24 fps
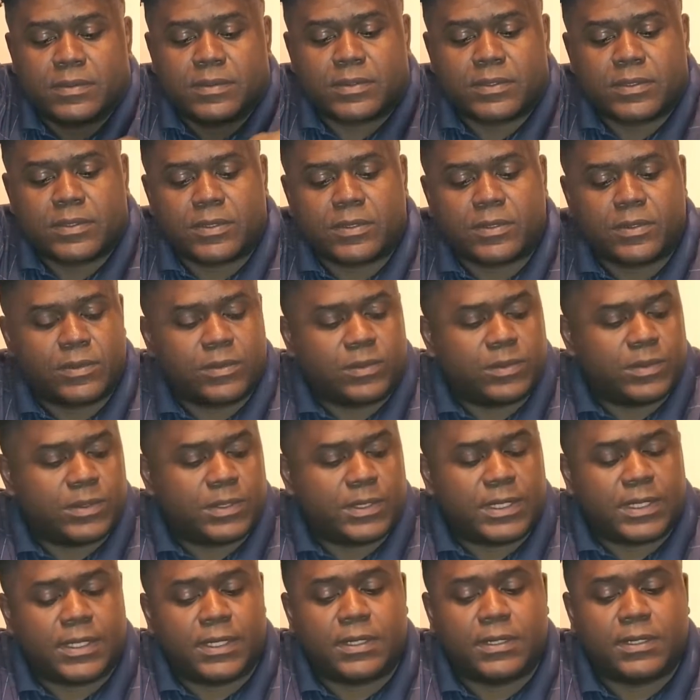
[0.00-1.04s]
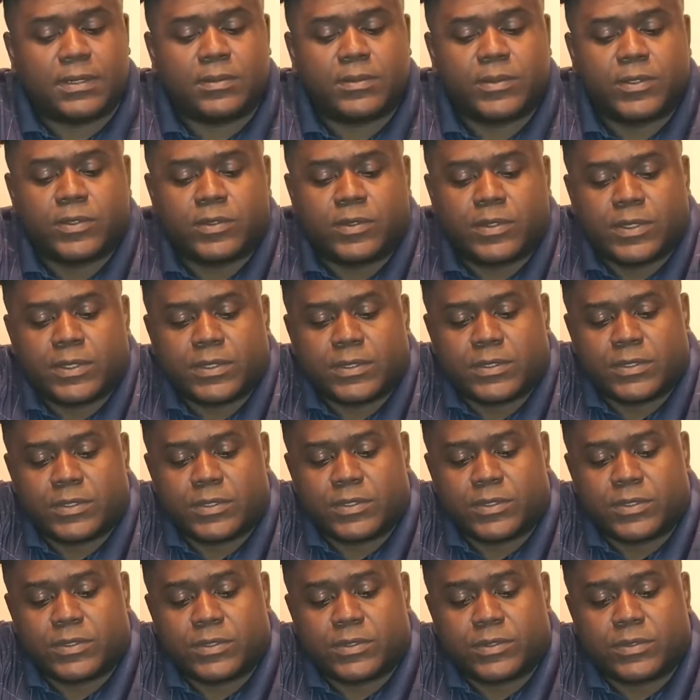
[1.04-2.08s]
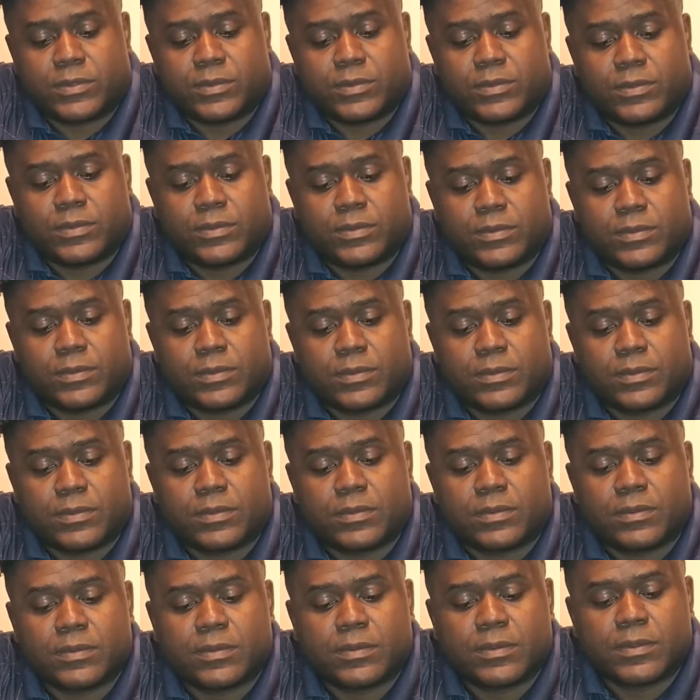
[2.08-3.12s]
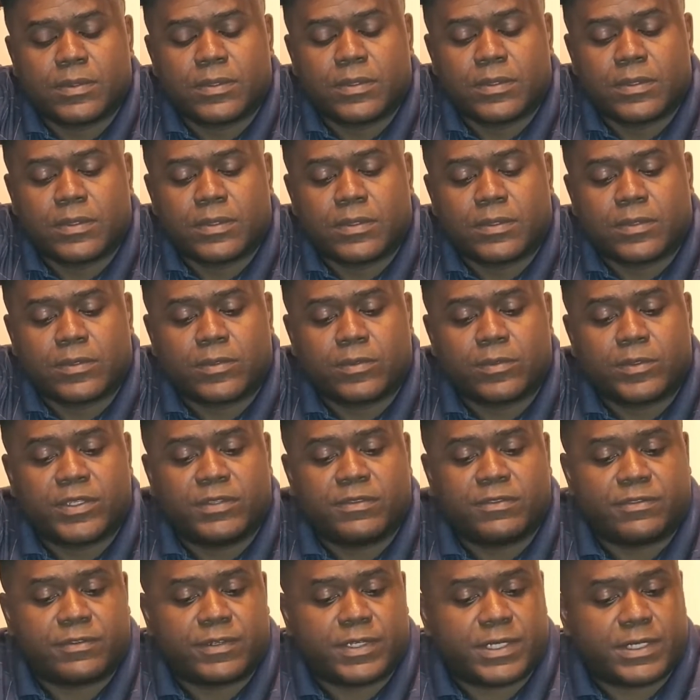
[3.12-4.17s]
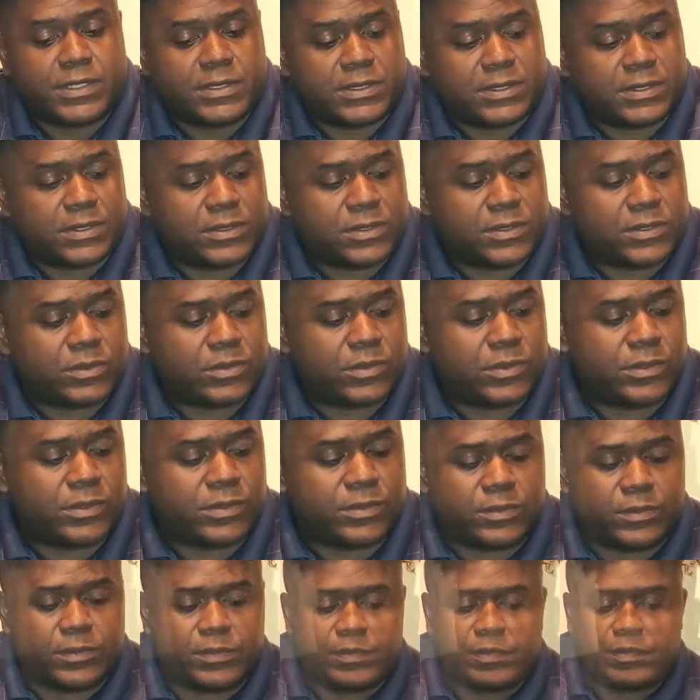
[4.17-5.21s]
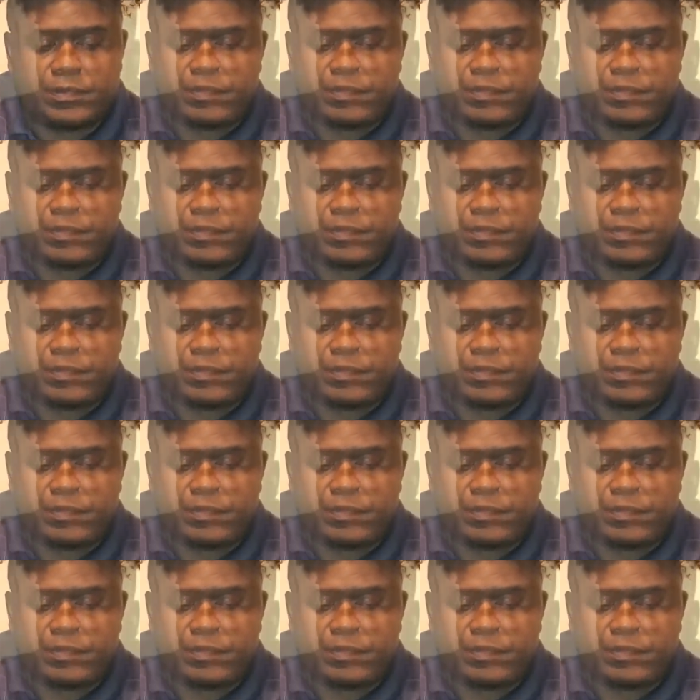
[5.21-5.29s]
So I am going to refresh the soil.